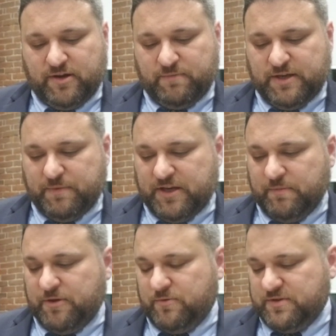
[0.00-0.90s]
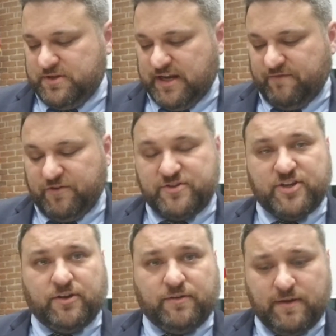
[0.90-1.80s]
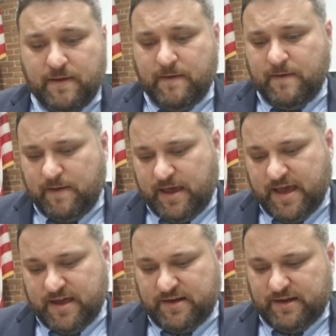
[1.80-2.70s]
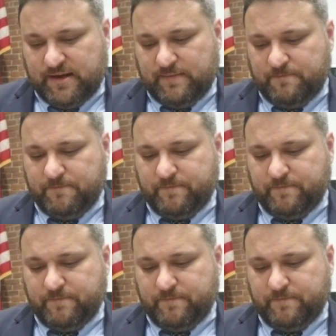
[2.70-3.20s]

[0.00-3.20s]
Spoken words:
and DPW, which is Tom Fitzgerald, and